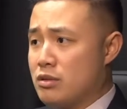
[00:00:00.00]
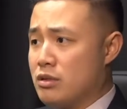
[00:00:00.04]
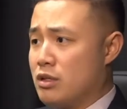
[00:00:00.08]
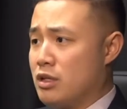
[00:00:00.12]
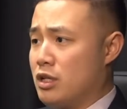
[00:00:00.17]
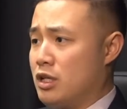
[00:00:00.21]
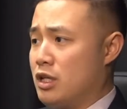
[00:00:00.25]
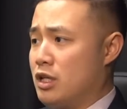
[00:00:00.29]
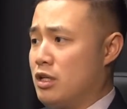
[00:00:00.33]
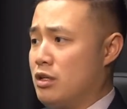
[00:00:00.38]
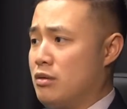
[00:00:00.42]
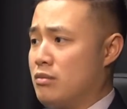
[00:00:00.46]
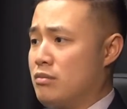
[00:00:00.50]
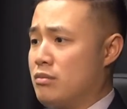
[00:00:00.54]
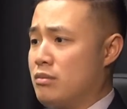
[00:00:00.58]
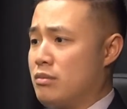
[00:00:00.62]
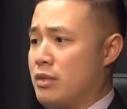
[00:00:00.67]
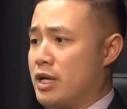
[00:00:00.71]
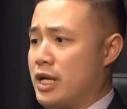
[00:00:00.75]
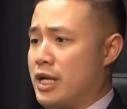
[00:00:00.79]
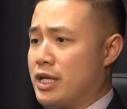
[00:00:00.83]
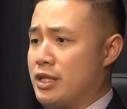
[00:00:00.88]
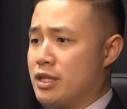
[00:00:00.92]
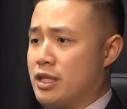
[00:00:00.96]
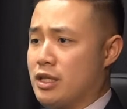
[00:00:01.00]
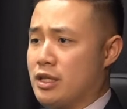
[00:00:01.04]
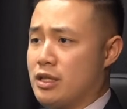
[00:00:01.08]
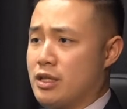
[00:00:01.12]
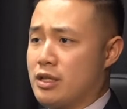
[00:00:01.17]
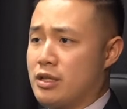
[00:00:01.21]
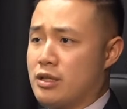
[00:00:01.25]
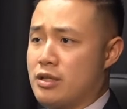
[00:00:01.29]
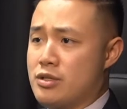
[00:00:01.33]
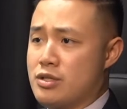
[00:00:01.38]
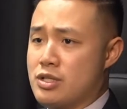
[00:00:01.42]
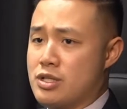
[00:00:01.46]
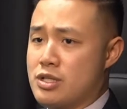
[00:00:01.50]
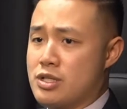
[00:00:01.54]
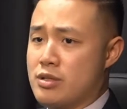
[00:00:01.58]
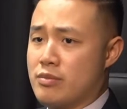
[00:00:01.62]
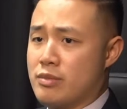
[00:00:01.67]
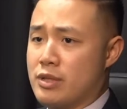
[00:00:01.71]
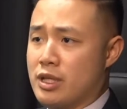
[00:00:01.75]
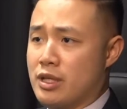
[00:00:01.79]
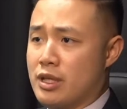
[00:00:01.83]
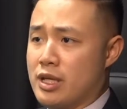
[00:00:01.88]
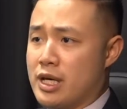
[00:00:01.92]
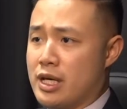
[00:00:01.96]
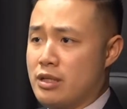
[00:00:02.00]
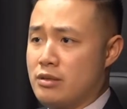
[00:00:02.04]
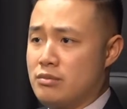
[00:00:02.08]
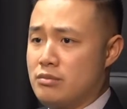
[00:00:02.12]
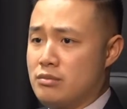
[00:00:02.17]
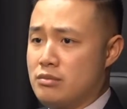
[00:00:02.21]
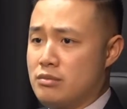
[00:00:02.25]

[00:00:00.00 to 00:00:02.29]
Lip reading: And I think that this is something that